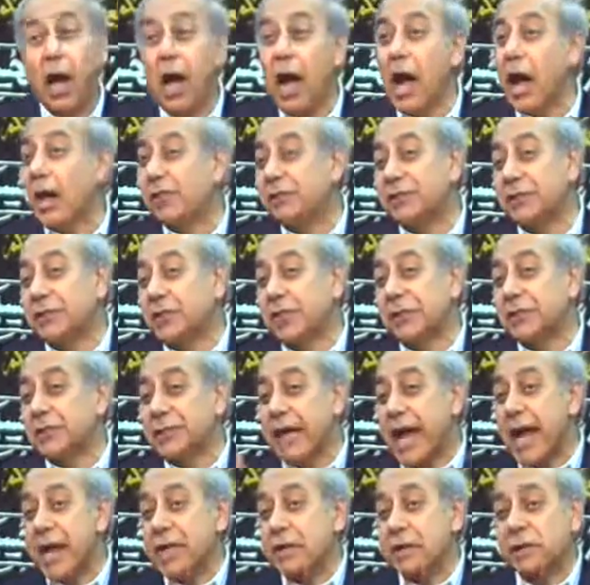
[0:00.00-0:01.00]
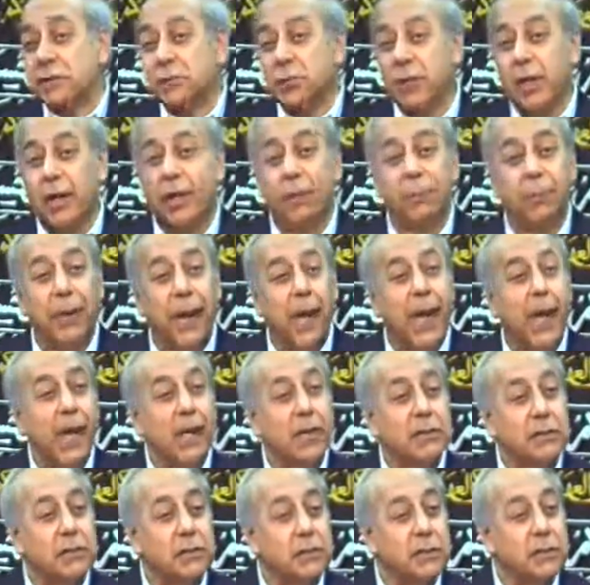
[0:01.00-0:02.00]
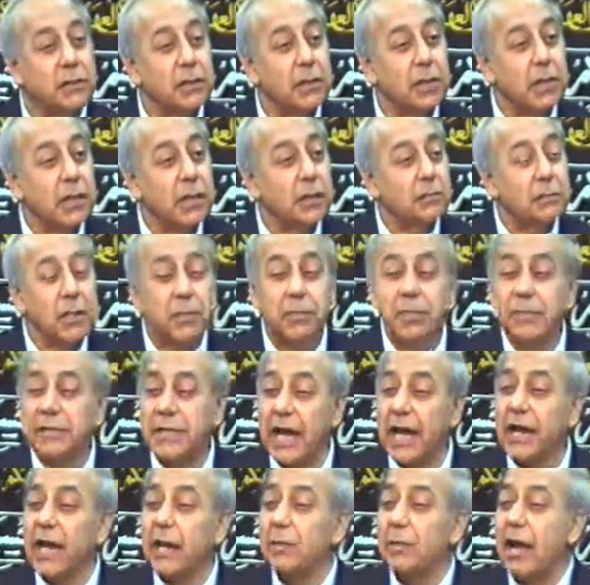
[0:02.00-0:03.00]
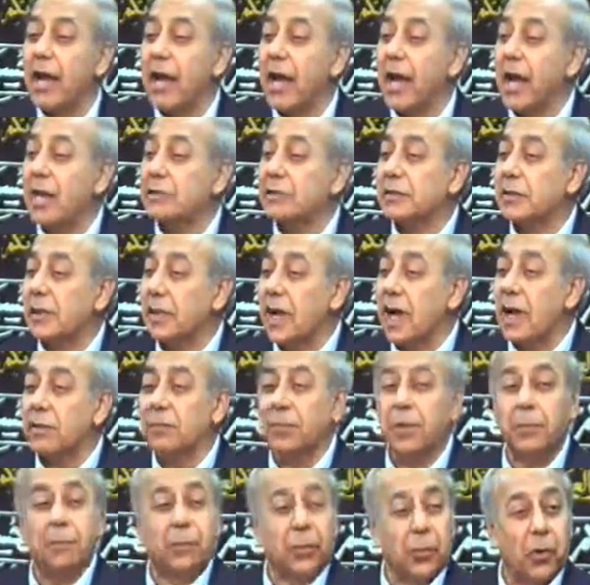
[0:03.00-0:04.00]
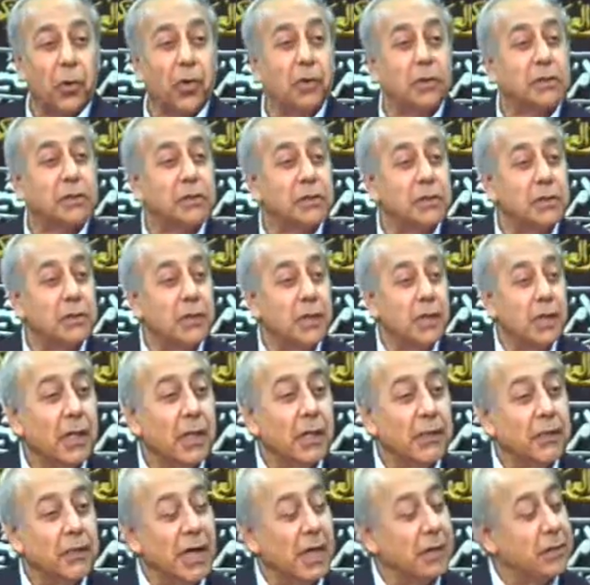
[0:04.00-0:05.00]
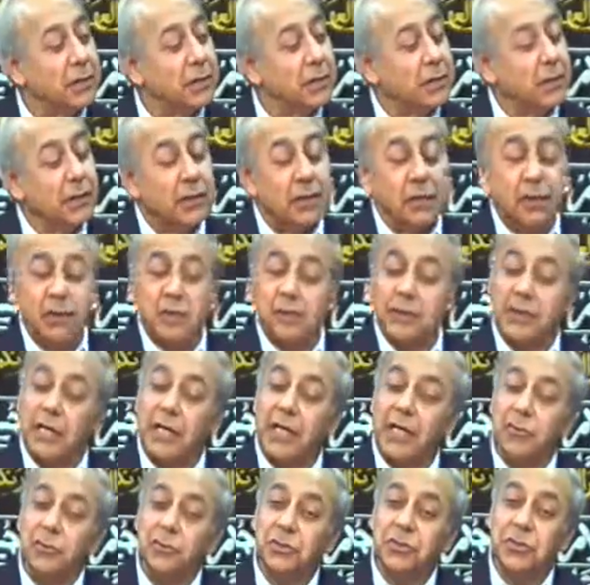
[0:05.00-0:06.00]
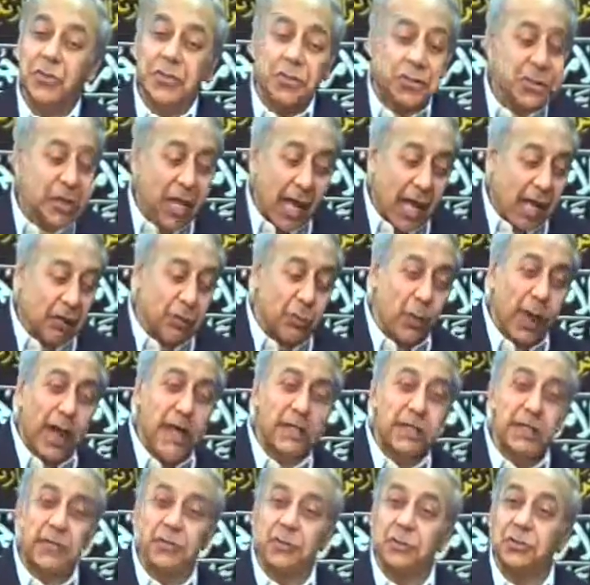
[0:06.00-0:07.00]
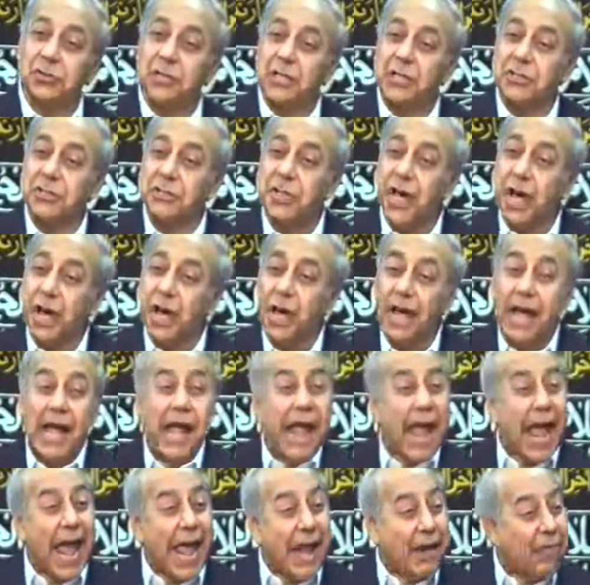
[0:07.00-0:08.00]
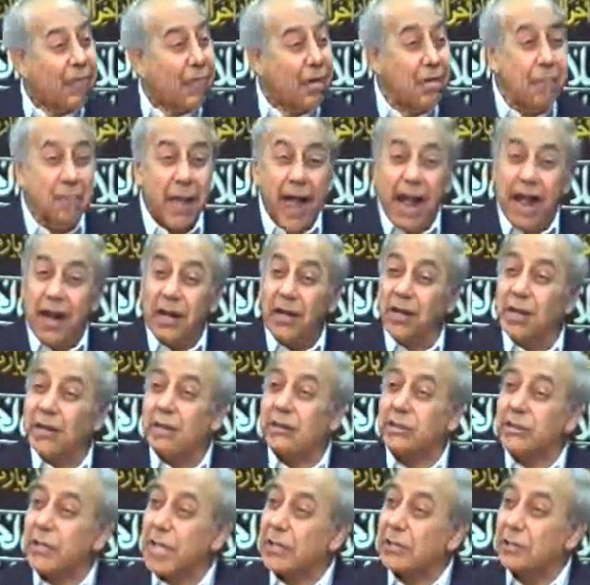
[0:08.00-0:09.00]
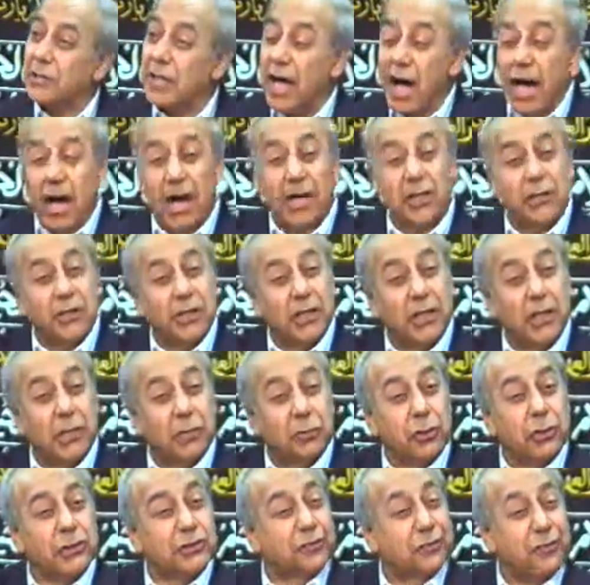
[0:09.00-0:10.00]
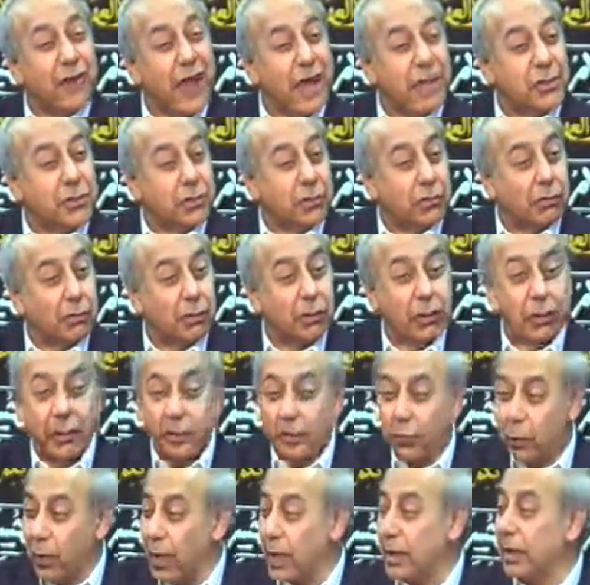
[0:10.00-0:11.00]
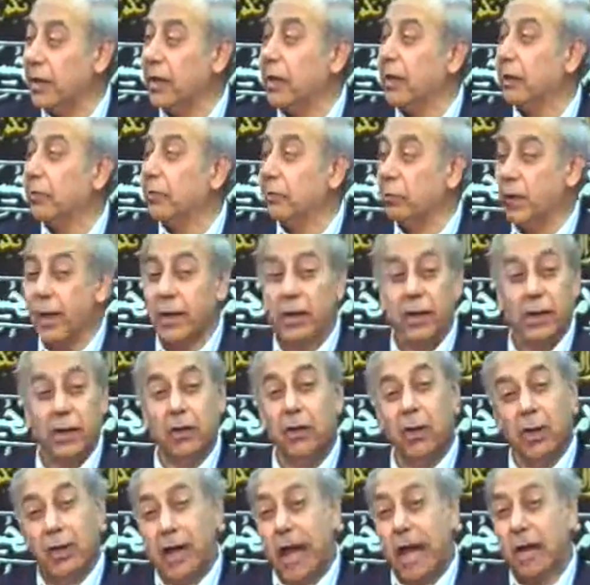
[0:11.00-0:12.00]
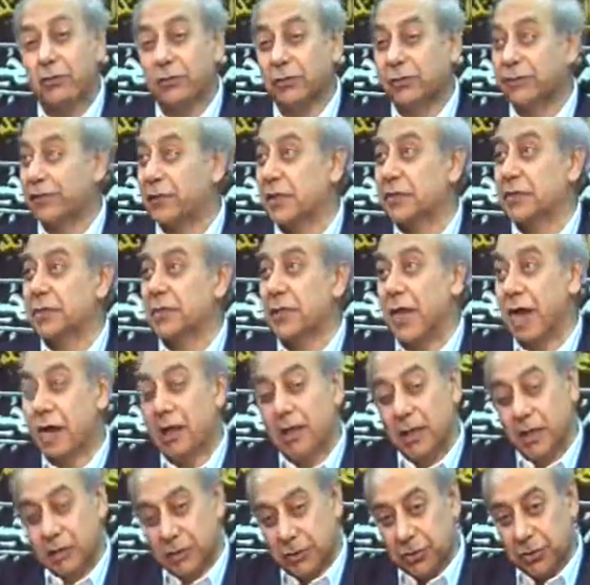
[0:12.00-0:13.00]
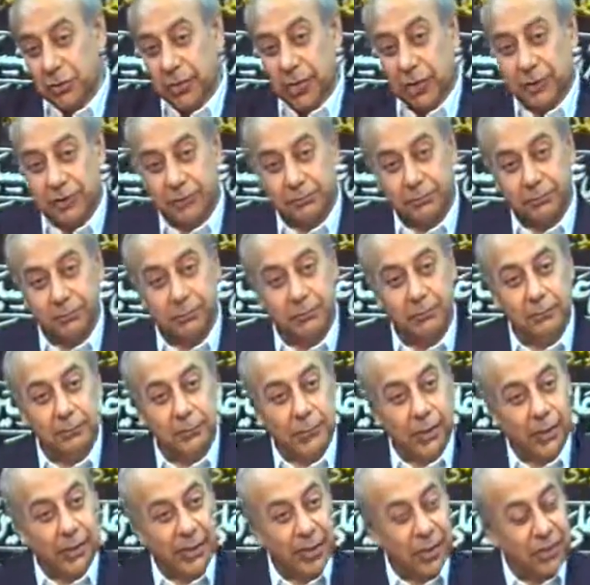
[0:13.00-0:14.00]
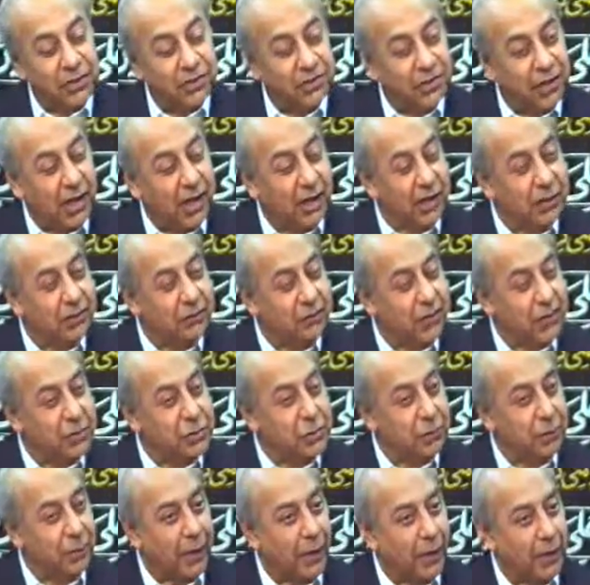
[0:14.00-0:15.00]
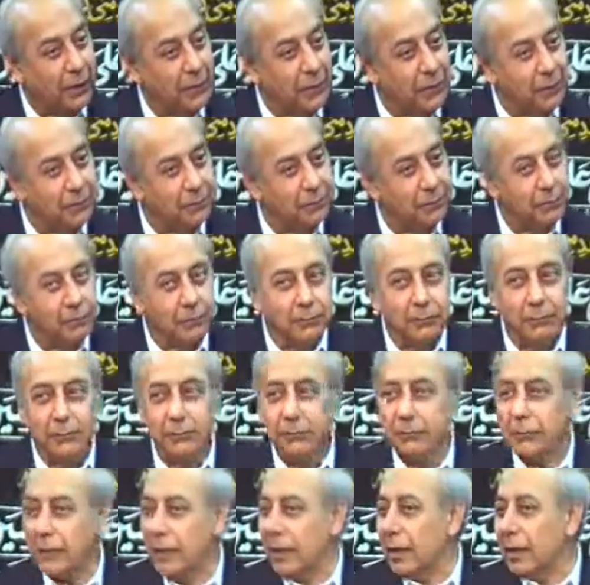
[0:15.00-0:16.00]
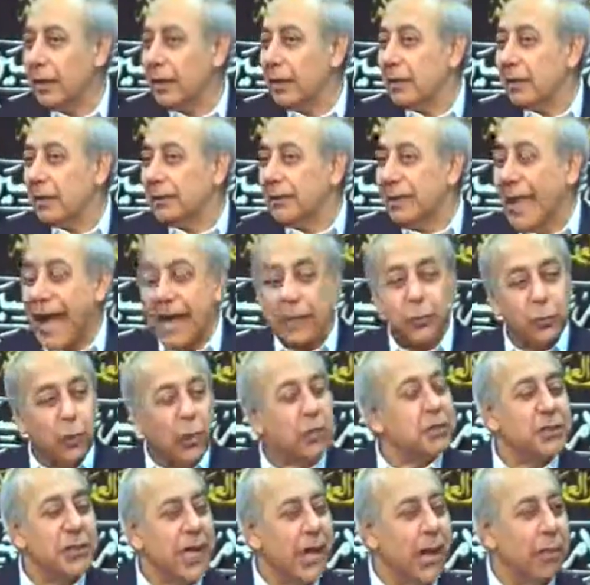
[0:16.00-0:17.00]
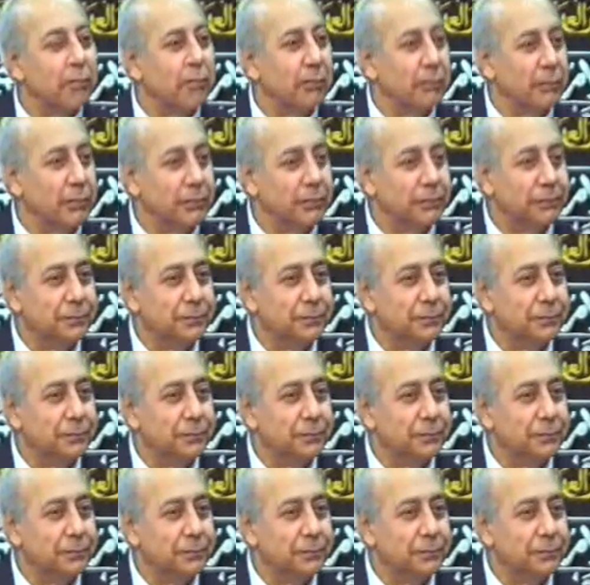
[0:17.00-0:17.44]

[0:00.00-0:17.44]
after the tents were ablaze, Zaynab Zainab salam reports that Sayyidu Sajjad went into sajda and remained in sajda until it was Fajr when he, when he got out of sajda so that he can say his Fajr prayers. That was him.